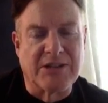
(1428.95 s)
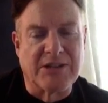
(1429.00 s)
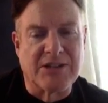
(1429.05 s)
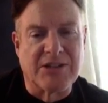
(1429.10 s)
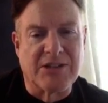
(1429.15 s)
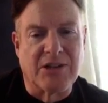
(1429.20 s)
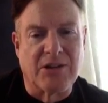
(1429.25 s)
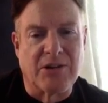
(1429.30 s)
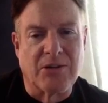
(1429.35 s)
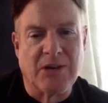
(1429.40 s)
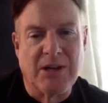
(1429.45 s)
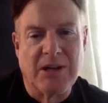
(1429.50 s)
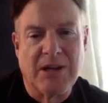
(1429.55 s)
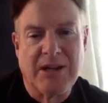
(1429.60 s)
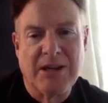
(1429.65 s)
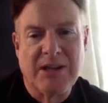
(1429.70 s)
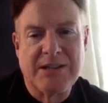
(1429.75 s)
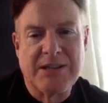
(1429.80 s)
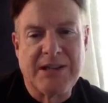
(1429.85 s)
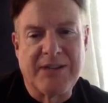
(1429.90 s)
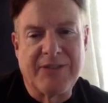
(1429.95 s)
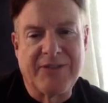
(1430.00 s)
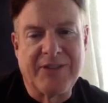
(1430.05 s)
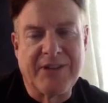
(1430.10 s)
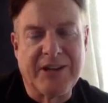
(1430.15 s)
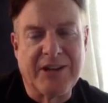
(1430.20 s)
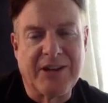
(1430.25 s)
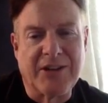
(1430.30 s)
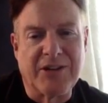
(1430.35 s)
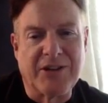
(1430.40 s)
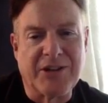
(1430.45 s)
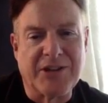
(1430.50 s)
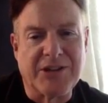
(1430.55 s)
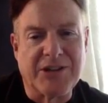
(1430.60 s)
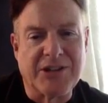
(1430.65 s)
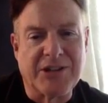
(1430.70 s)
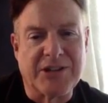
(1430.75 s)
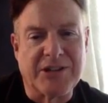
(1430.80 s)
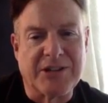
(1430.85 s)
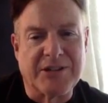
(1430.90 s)
So definitely encourage
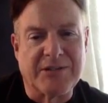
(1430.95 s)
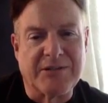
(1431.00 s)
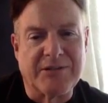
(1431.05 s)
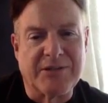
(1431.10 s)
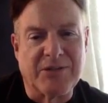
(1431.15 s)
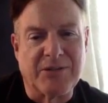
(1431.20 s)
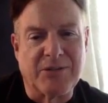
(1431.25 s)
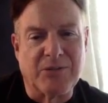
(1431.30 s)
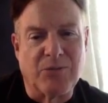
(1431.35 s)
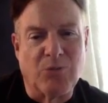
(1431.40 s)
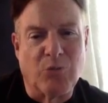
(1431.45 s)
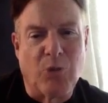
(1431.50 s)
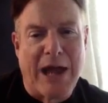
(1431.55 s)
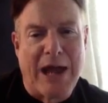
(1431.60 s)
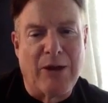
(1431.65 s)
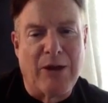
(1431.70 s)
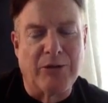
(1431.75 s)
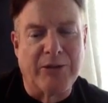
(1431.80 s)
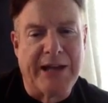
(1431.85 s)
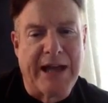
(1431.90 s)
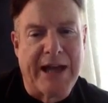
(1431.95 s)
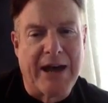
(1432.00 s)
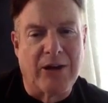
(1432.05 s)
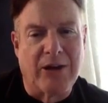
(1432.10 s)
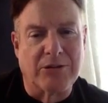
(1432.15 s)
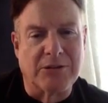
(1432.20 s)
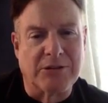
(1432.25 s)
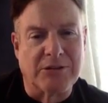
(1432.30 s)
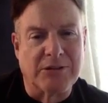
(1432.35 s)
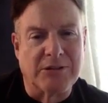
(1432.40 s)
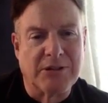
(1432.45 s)
you to round out,